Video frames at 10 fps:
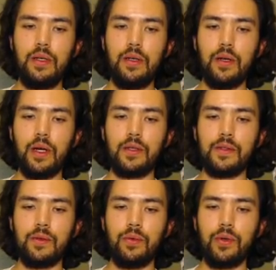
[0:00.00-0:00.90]
Alright,
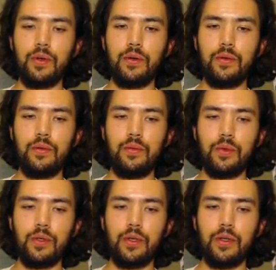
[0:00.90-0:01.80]
so we're
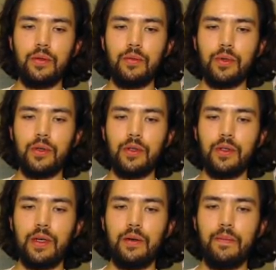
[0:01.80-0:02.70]
good. We're good
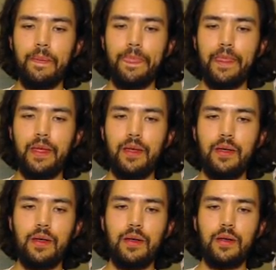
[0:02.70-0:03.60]
now.
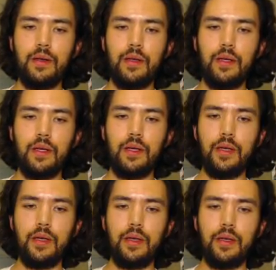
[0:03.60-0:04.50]

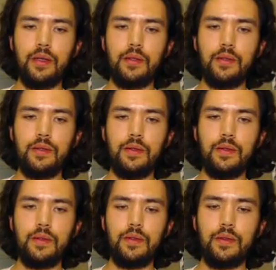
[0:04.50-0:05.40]
And
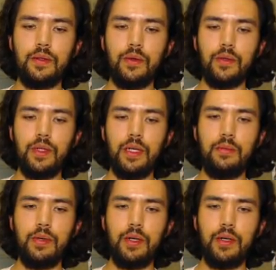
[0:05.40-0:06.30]
Golden
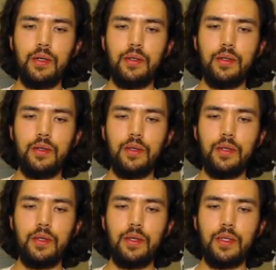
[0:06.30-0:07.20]
Ladybug.
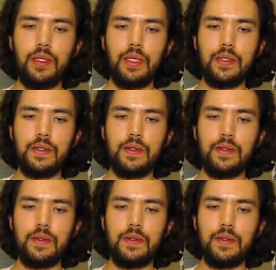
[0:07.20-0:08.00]
Yes.